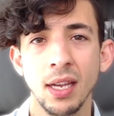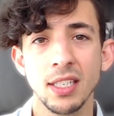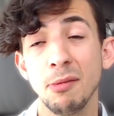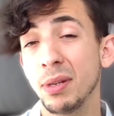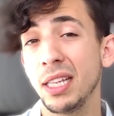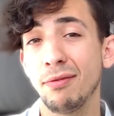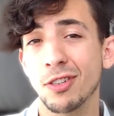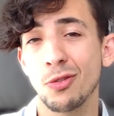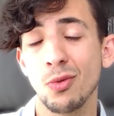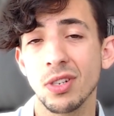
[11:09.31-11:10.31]
Typically for
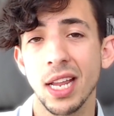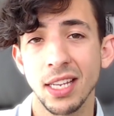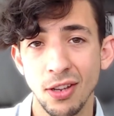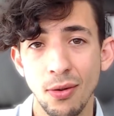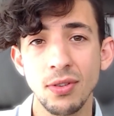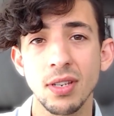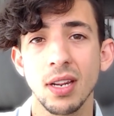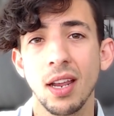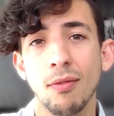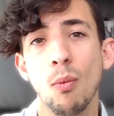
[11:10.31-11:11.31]
tools like Yoast,
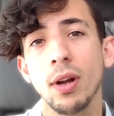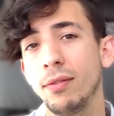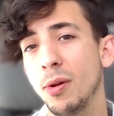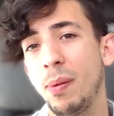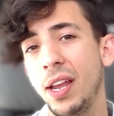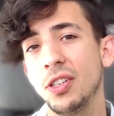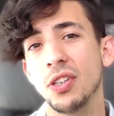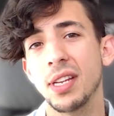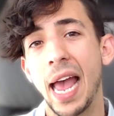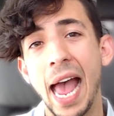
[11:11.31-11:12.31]
if one of your
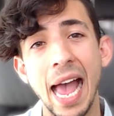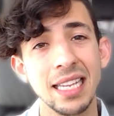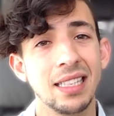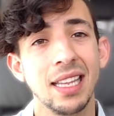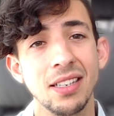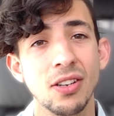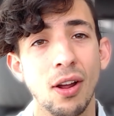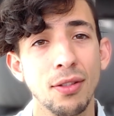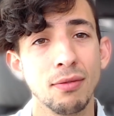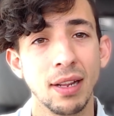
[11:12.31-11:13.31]
pages has links to
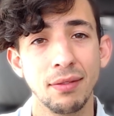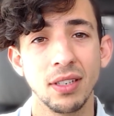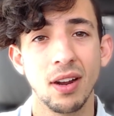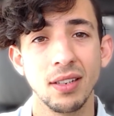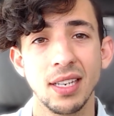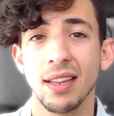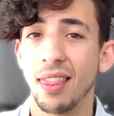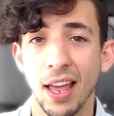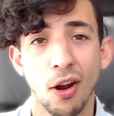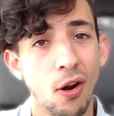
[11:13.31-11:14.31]
other relevant content
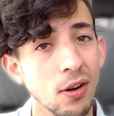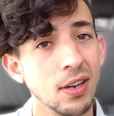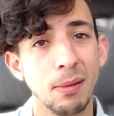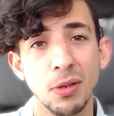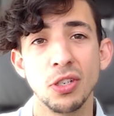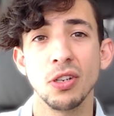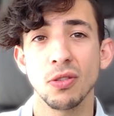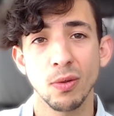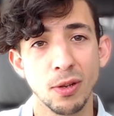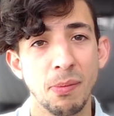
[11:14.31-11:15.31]
that are images
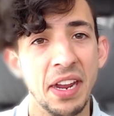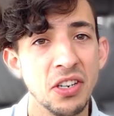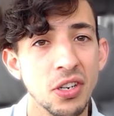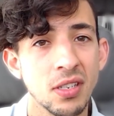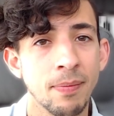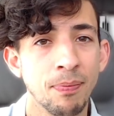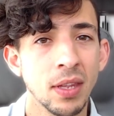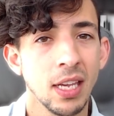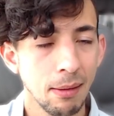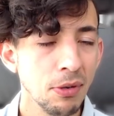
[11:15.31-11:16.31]
or other pages,
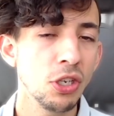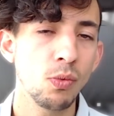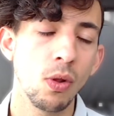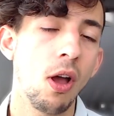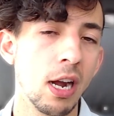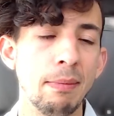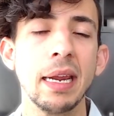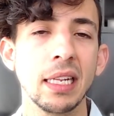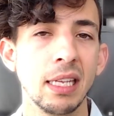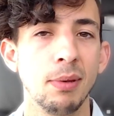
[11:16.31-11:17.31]
images will
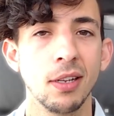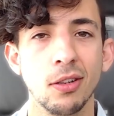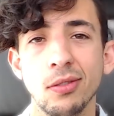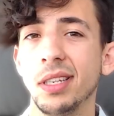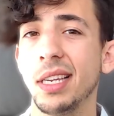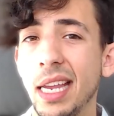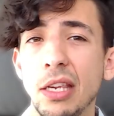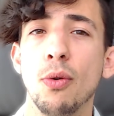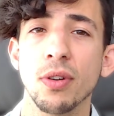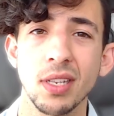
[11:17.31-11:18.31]
automatically be included in
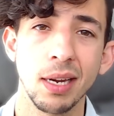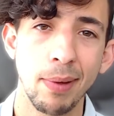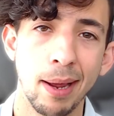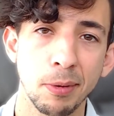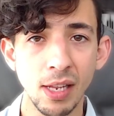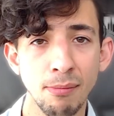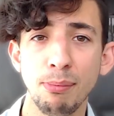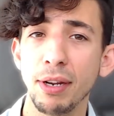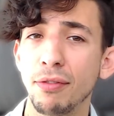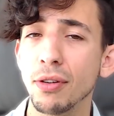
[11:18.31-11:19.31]
your sitemap.
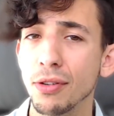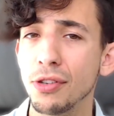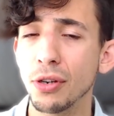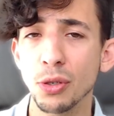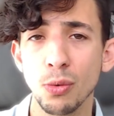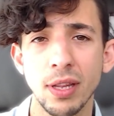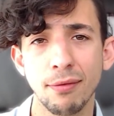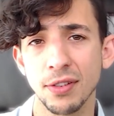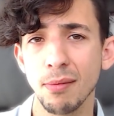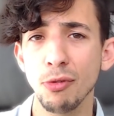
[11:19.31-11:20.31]
But if you're using a tool that
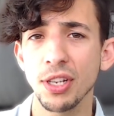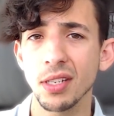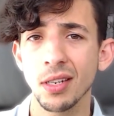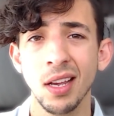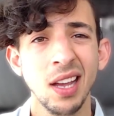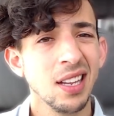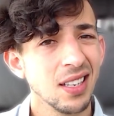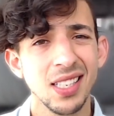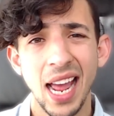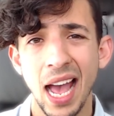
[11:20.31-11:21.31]
for some reason
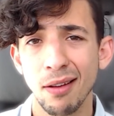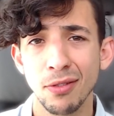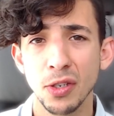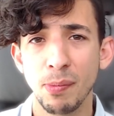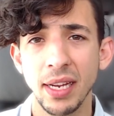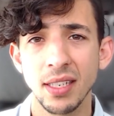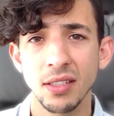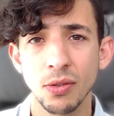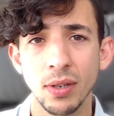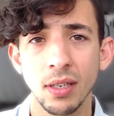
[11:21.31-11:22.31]
doesn't have those baked
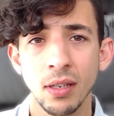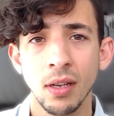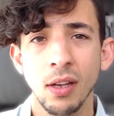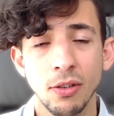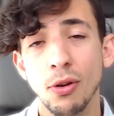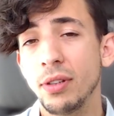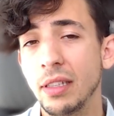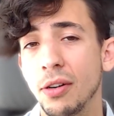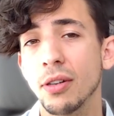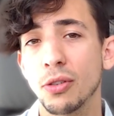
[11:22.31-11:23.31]
into it, know that
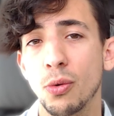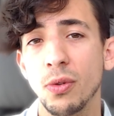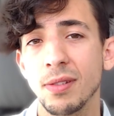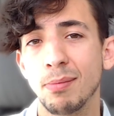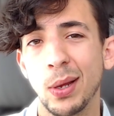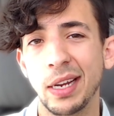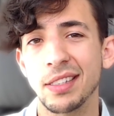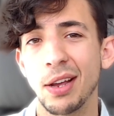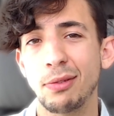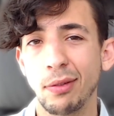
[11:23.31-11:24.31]
there are tools and
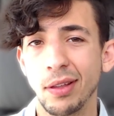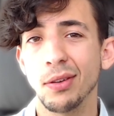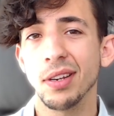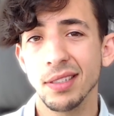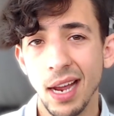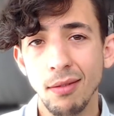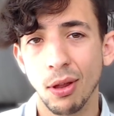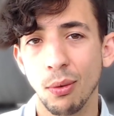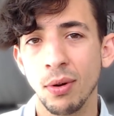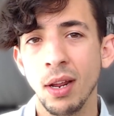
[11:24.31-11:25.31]
plugins out there that you can
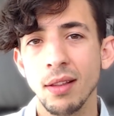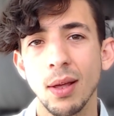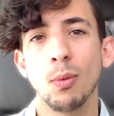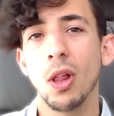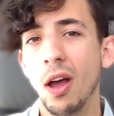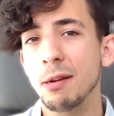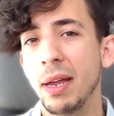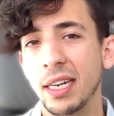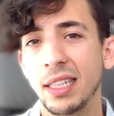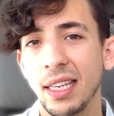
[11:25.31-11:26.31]
download that will
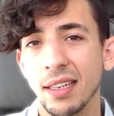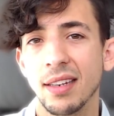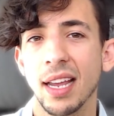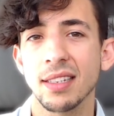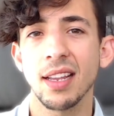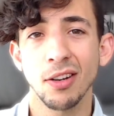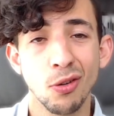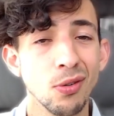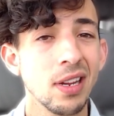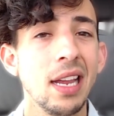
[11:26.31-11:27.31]
automatically index and
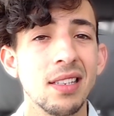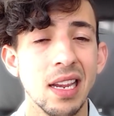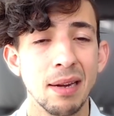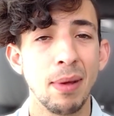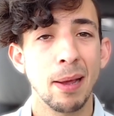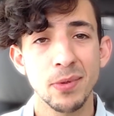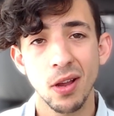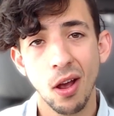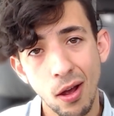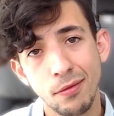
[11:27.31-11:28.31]
create sitemaps
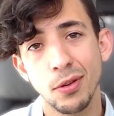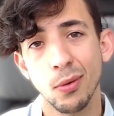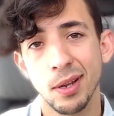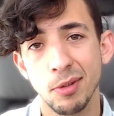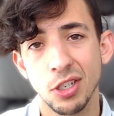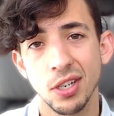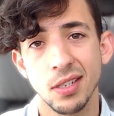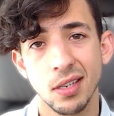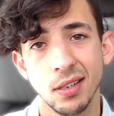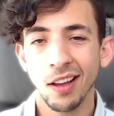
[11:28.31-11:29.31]
of your
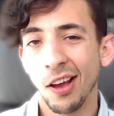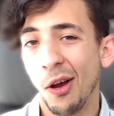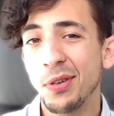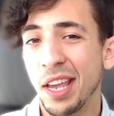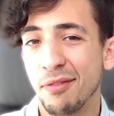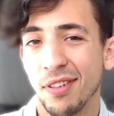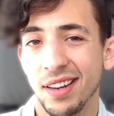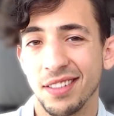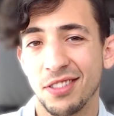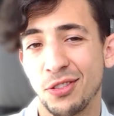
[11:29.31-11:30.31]
images. Okay
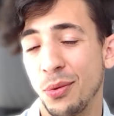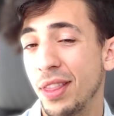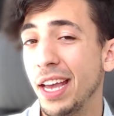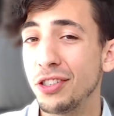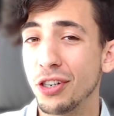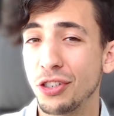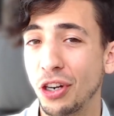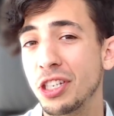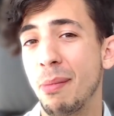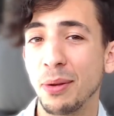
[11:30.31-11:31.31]
friends, so that should
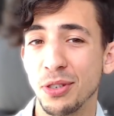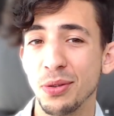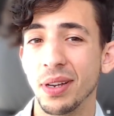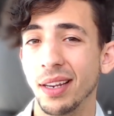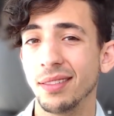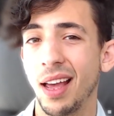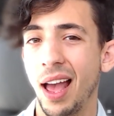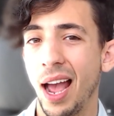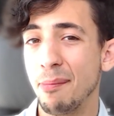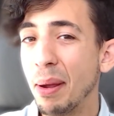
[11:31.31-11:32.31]
just about do it.
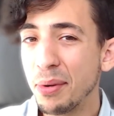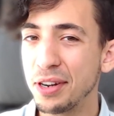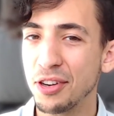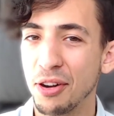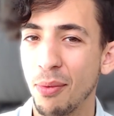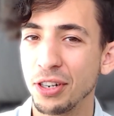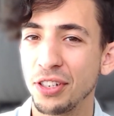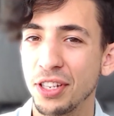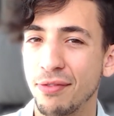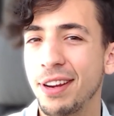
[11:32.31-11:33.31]
I bet when you started watching
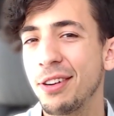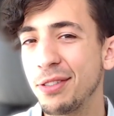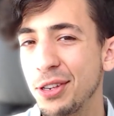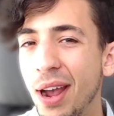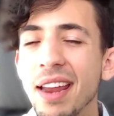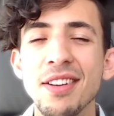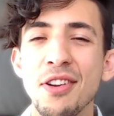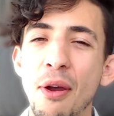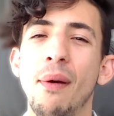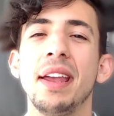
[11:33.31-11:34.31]
this video, you had
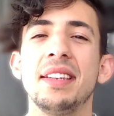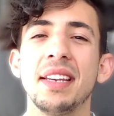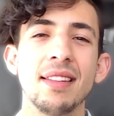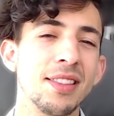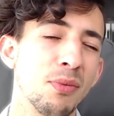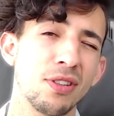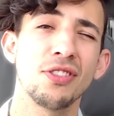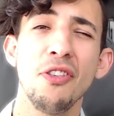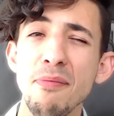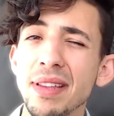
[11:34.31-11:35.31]
no idea that there were
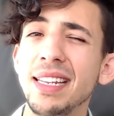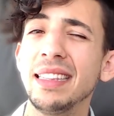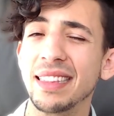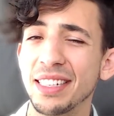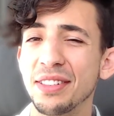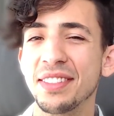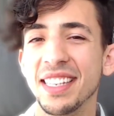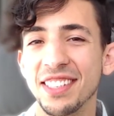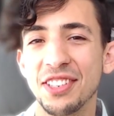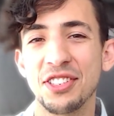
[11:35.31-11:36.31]
so many little
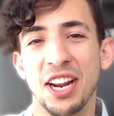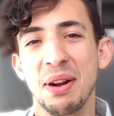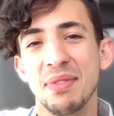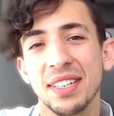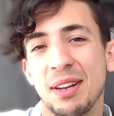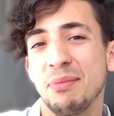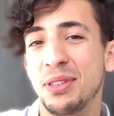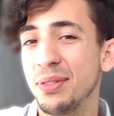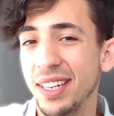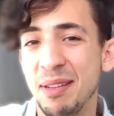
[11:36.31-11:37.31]
things to check when it comes
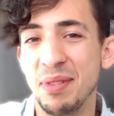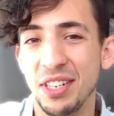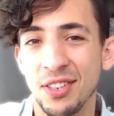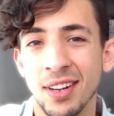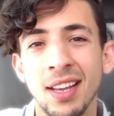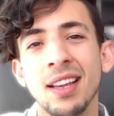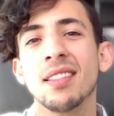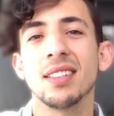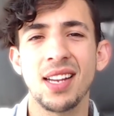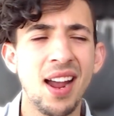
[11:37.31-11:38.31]
to an image.
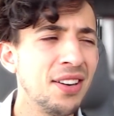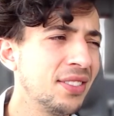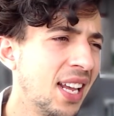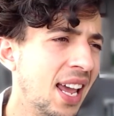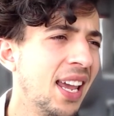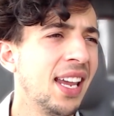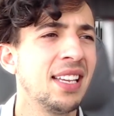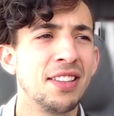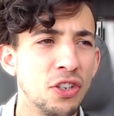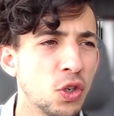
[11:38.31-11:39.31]
The title tag,
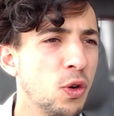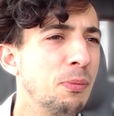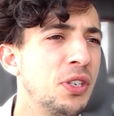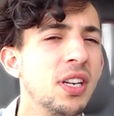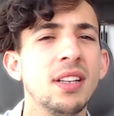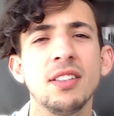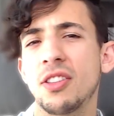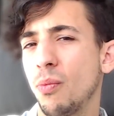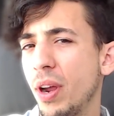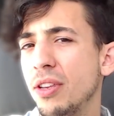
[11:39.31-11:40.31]
the descriptions,
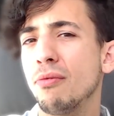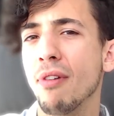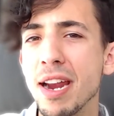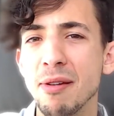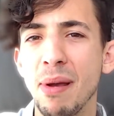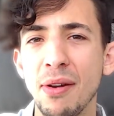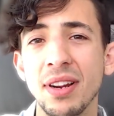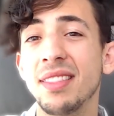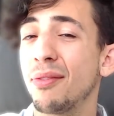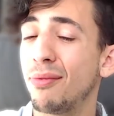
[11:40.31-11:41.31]
the way you write about
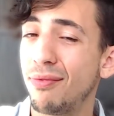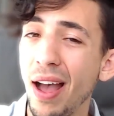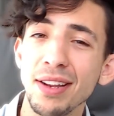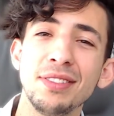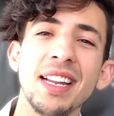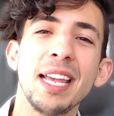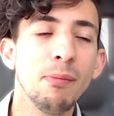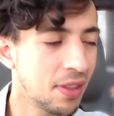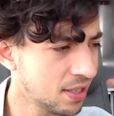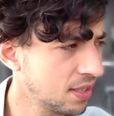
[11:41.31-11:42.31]
it, the file
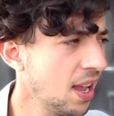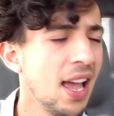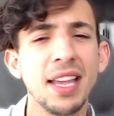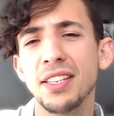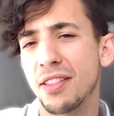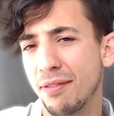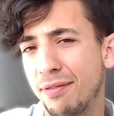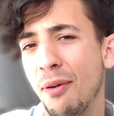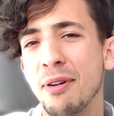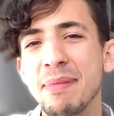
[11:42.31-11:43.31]
name, the size, the
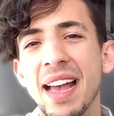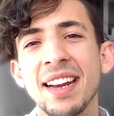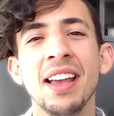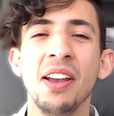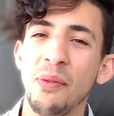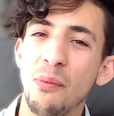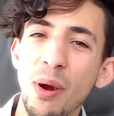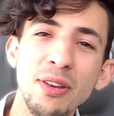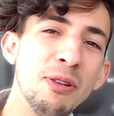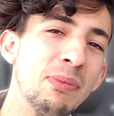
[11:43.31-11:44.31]
format,
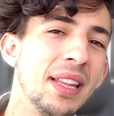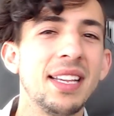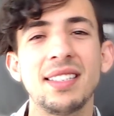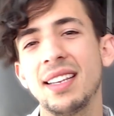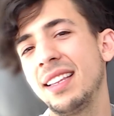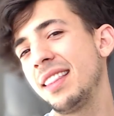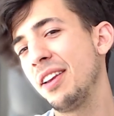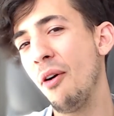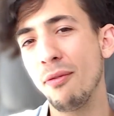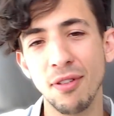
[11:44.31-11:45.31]
where you place it, the
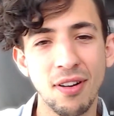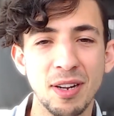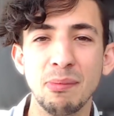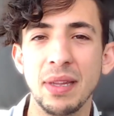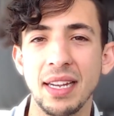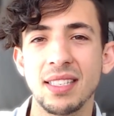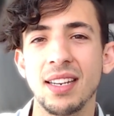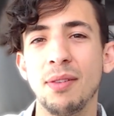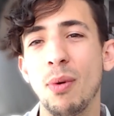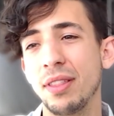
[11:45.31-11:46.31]
overall
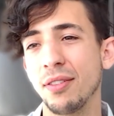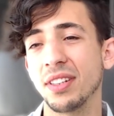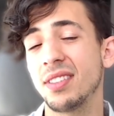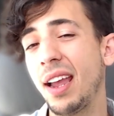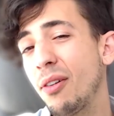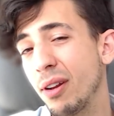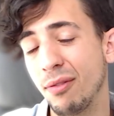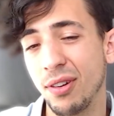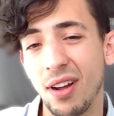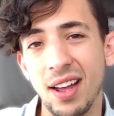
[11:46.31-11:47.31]
complexity, whether it's decorative
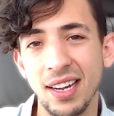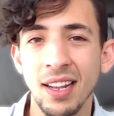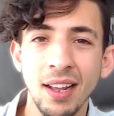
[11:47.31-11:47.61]
or not.